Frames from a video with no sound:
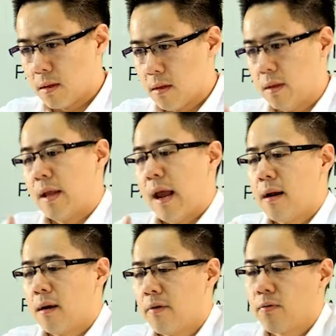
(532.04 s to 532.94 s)

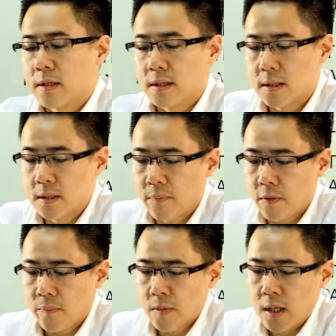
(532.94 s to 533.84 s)
container of resins.
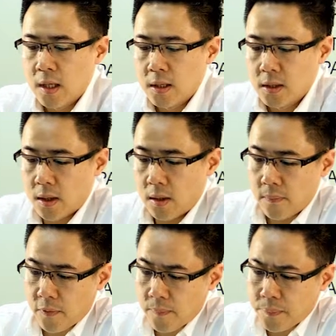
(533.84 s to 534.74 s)
So